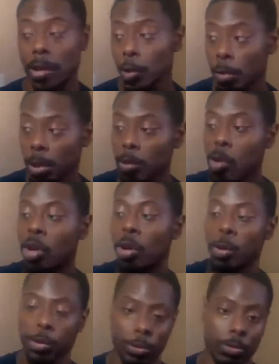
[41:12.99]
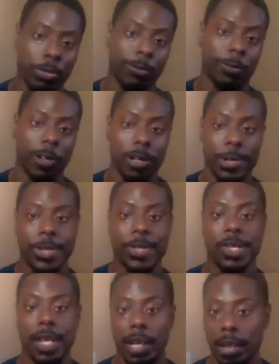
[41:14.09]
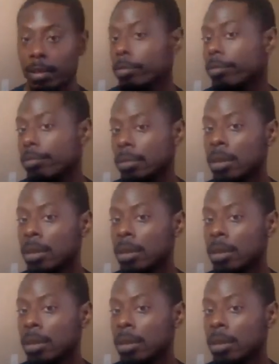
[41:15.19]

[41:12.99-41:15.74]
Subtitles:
I normally will go through the first set